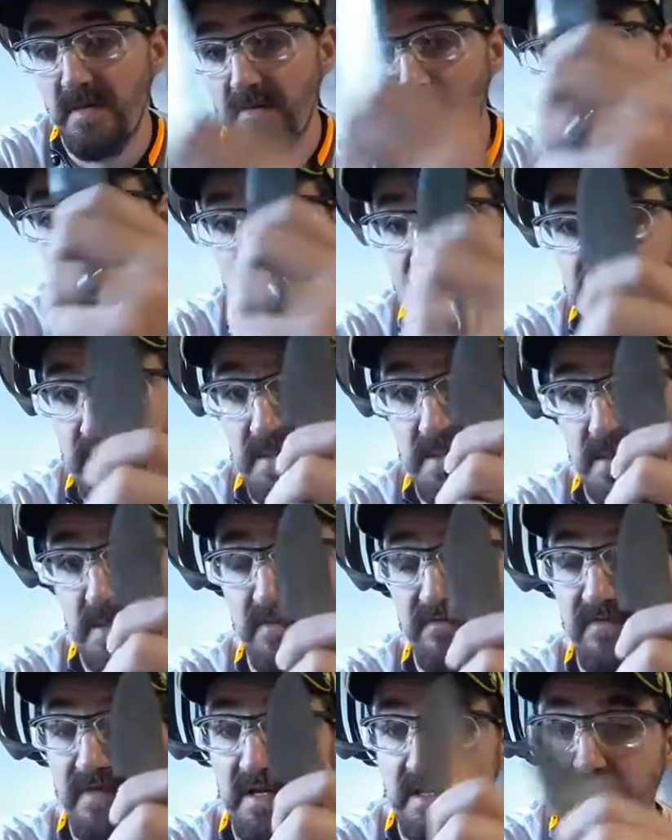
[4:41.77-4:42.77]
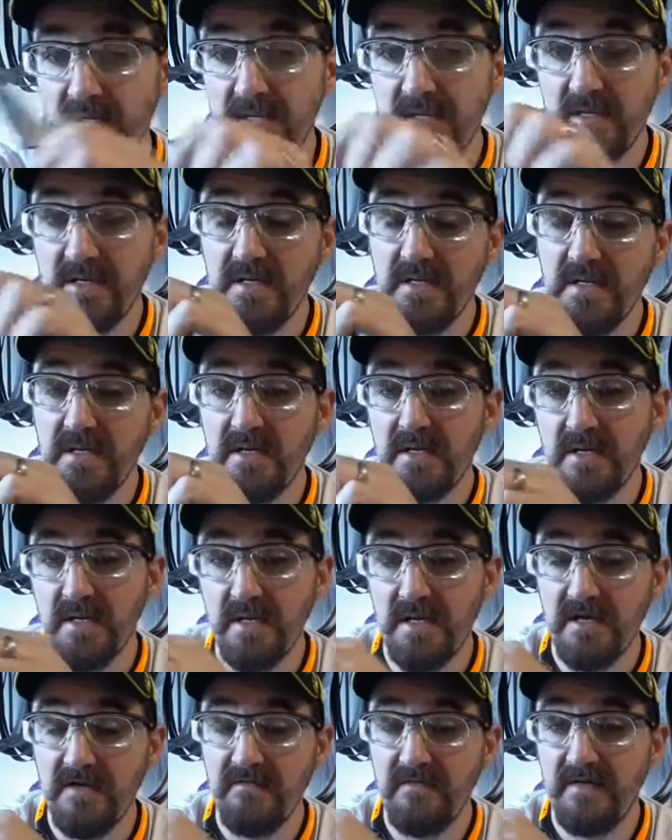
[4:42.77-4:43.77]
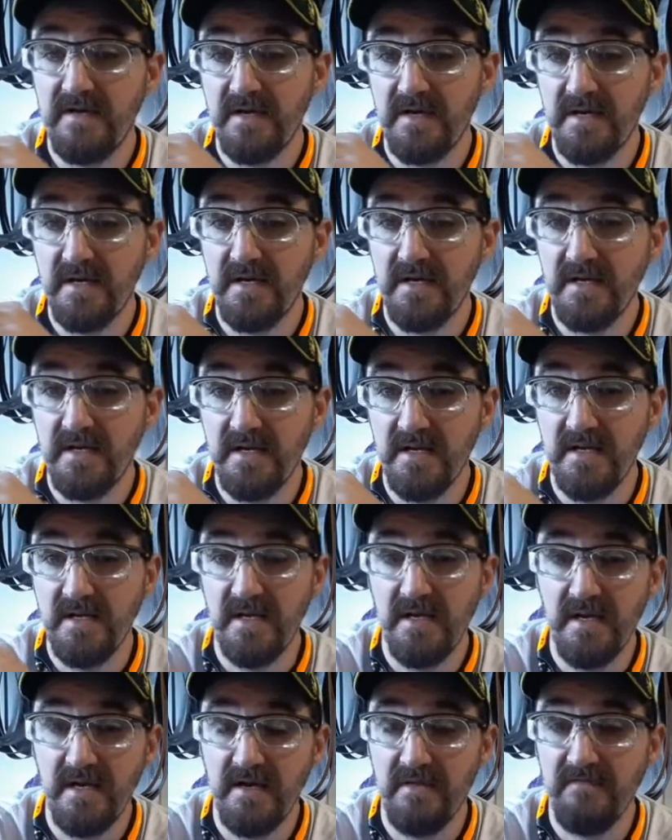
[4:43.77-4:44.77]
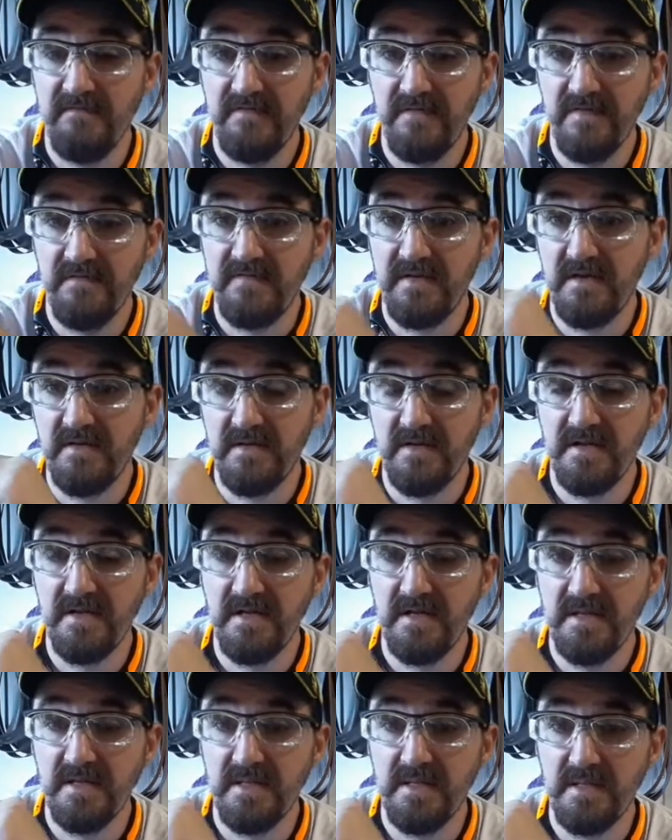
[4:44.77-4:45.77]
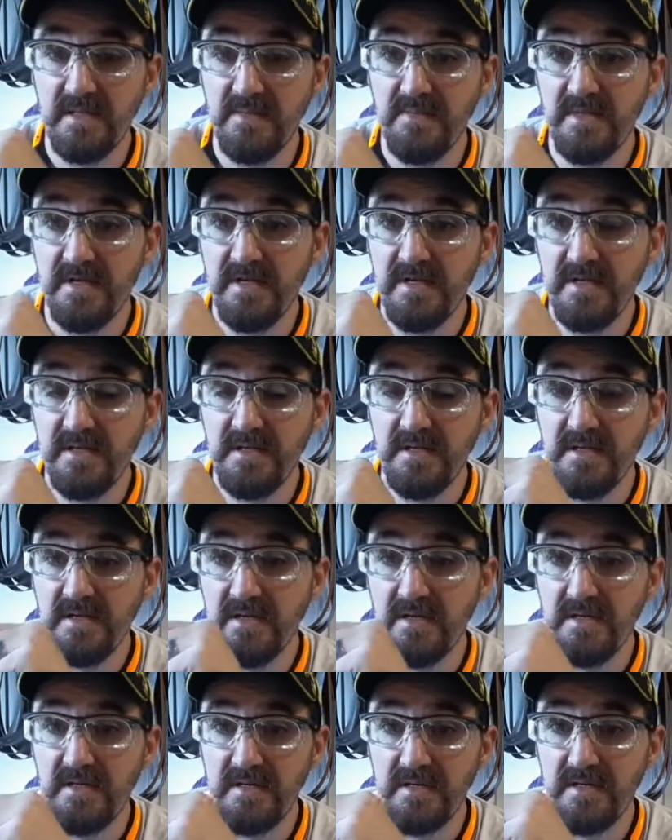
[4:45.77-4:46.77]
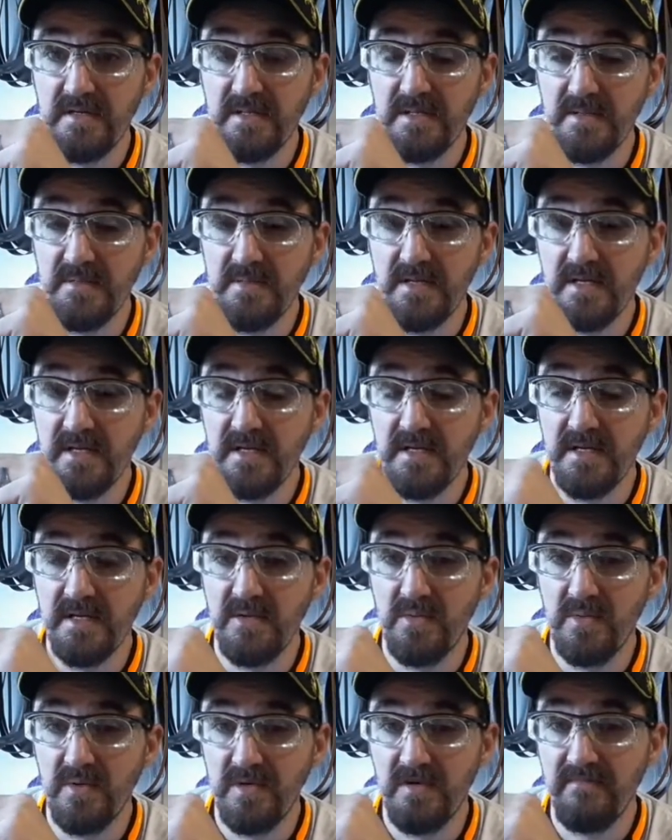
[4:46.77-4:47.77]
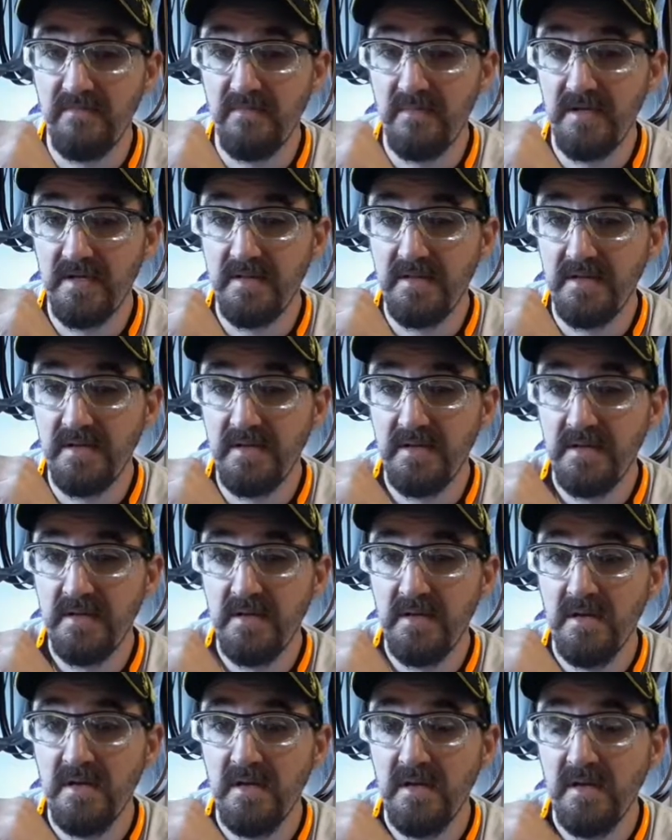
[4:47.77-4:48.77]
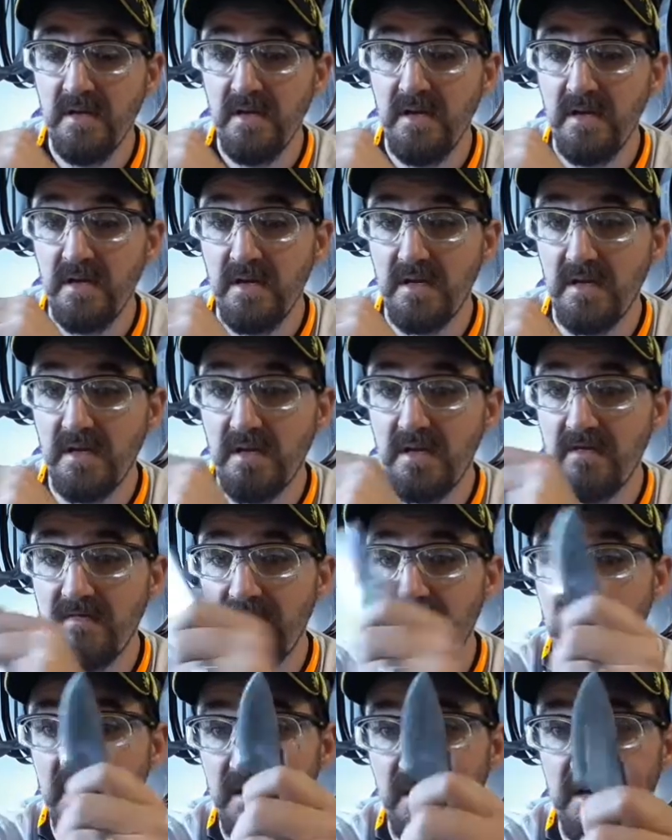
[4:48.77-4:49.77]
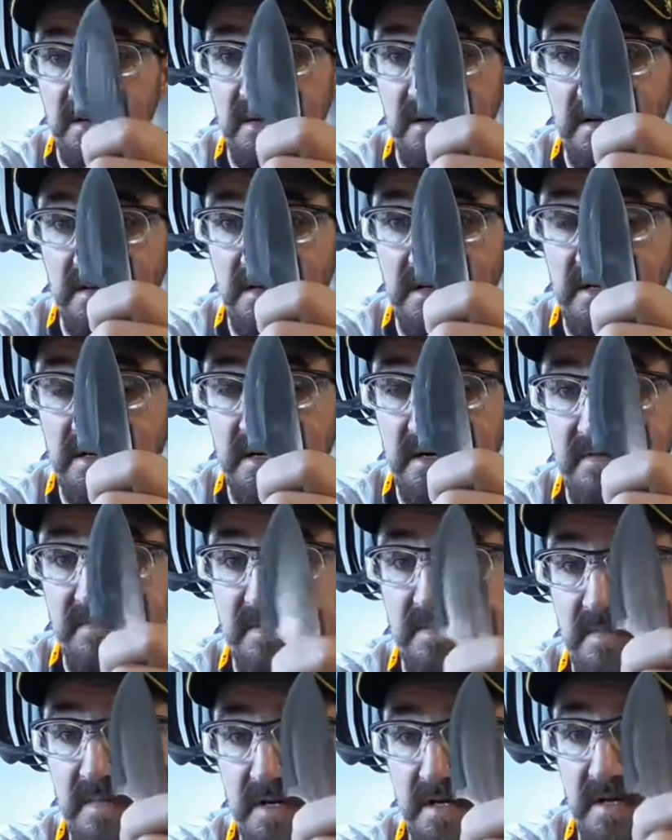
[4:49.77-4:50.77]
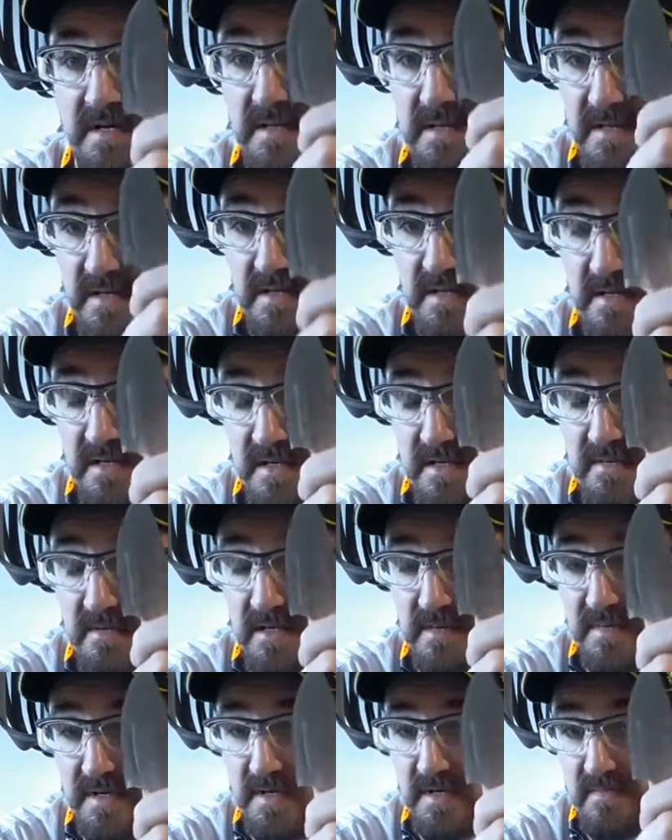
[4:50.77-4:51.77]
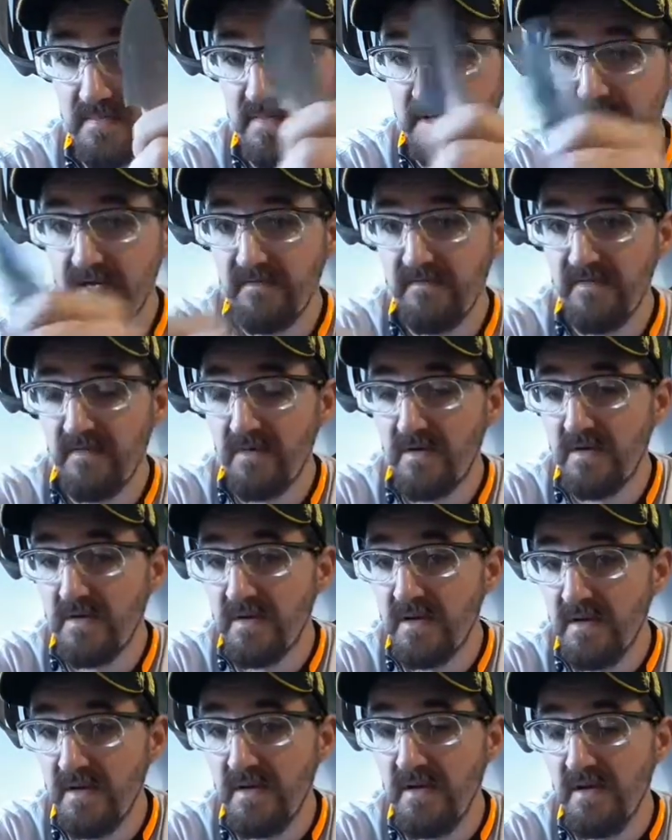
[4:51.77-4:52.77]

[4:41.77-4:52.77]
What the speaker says: And once this is finished, I have got a handful of kiridashis to make. I'll get some money out of one of them, I think. And I've got another knife to make that I'll be getting paid for.